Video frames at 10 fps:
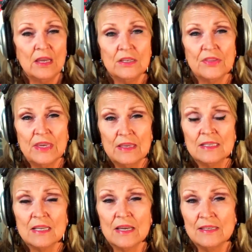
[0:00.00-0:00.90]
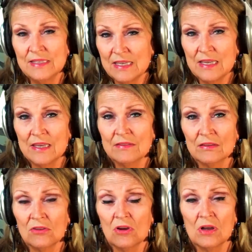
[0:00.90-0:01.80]
Things that I see in the
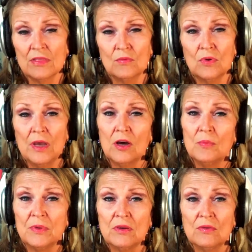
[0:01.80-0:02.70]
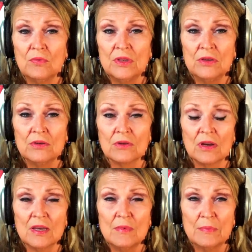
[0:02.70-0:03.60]
law that will help you when you
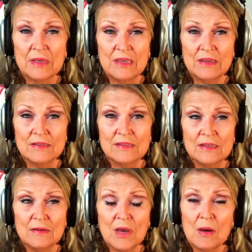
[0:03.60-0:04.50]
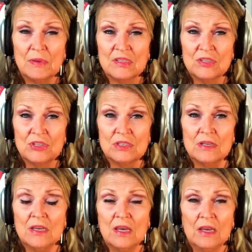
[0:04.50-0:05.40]
come up against opposition
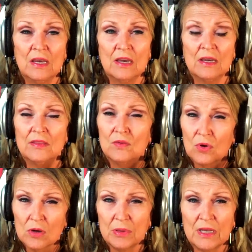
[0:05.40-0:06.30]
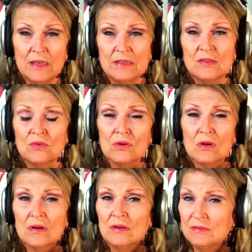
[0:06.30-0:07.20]
in the workplace,
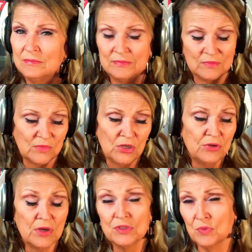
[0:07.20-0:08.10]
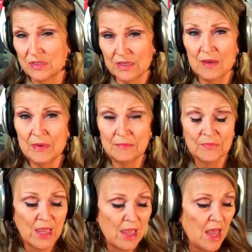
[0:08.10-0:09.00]
or who knows what's coming.
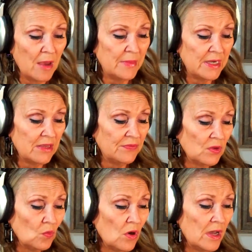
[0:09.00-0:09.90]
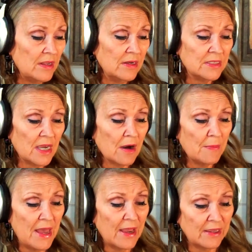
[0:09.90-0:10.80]
But if you want an entire
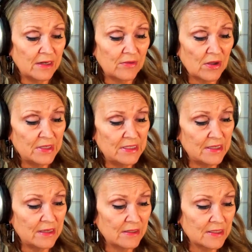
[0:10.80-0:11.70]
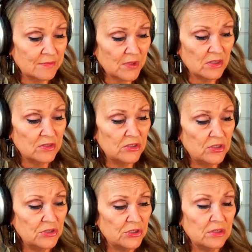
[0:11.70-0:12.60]
packet of all these things,
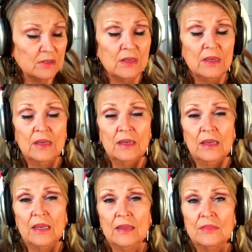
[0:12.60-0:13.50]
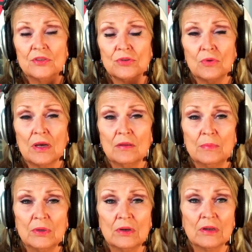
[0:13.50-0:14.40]
Constitution and the Truella
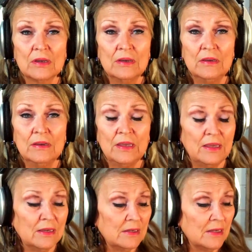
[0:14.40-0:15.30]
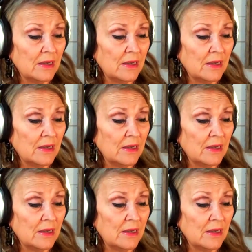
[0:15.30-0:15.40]
book and